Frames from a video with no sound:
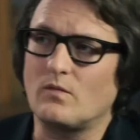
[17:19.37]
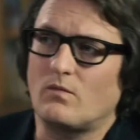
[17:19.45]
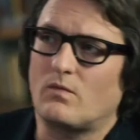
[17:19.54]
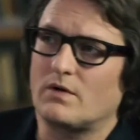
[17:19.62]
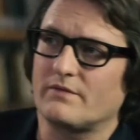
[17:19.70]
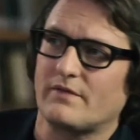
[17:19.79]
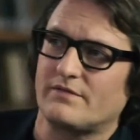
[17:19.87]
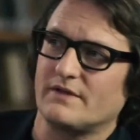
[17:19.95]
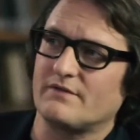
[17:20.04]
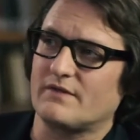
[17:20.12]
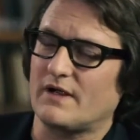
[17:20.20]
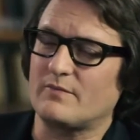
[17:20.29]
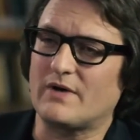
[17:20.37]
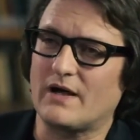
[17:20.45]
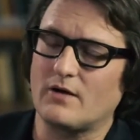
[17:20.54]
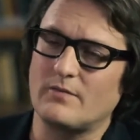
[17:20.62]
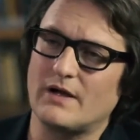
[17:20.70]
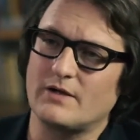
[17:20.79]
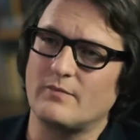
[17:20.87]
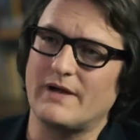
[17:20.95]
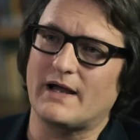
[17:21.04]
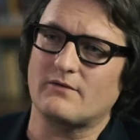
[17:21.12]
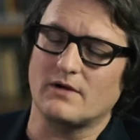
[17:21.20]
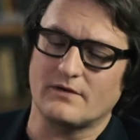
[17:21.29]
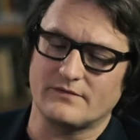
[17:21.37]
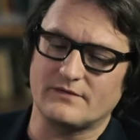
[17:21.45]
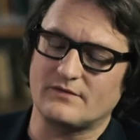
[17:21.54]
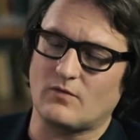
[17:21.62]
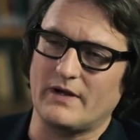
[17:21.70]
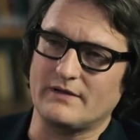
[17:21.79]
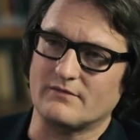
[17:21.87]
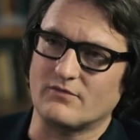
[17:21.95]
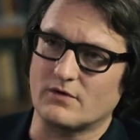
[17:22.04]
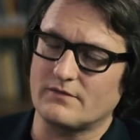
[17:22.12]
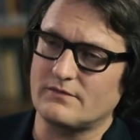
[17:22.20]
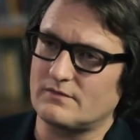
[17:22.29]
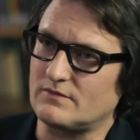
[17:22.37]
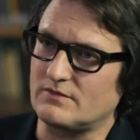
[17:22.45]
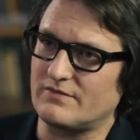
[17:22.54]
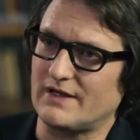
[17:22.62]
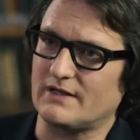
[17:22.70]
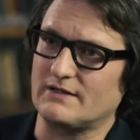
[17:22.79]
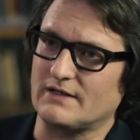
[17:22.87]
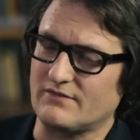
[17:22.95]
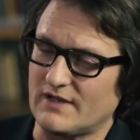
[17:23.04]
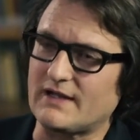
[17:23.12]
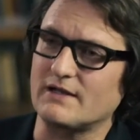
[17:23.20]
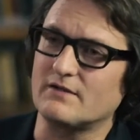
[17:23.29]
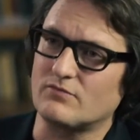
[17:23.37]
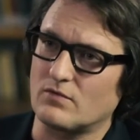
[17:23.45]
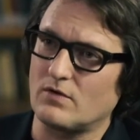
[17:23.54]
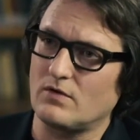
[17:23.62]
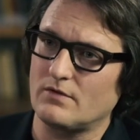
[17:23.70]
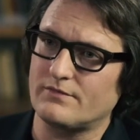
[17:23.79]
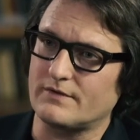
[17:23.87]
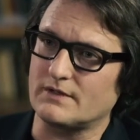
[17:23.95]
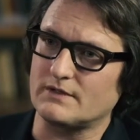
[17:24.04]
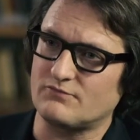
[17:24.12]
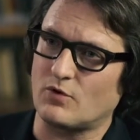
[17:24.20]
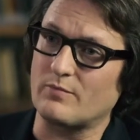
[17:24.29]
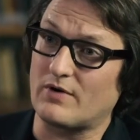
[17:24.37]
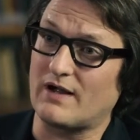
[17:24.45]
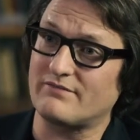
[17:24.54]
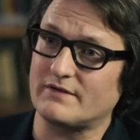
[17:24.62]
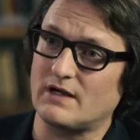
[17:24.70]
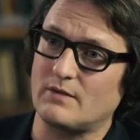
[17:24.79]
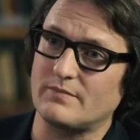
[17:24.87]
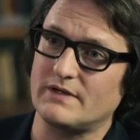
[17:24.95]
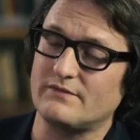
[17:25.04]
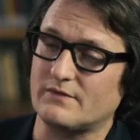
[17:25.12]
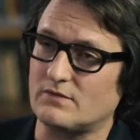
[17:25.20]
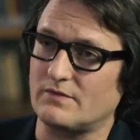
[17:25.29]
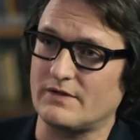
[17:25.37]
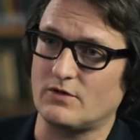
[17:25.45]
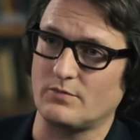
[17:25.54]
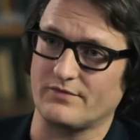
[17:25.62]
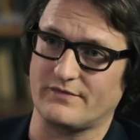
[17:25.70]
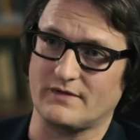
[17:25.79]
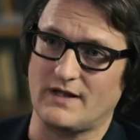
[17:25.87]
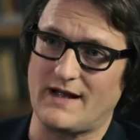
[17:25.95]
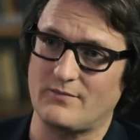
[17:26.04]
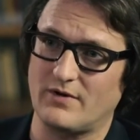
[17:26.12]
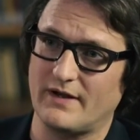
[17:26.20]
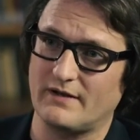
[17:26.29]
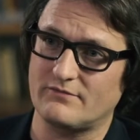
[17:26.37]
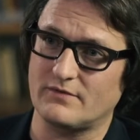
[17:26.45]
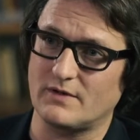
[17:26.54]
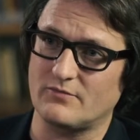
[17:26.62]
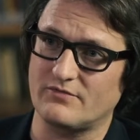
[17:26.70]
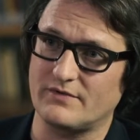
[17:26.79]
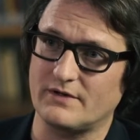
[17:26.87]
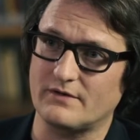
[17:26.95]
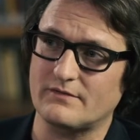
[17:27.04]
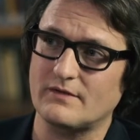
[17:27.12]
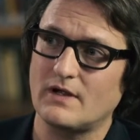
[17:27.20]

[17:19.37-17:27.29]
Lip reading: One of the things I admire about your background is it's quite diverse. You've had executive roles at for-profit companies, including Coopers and Lybrand for a number of years.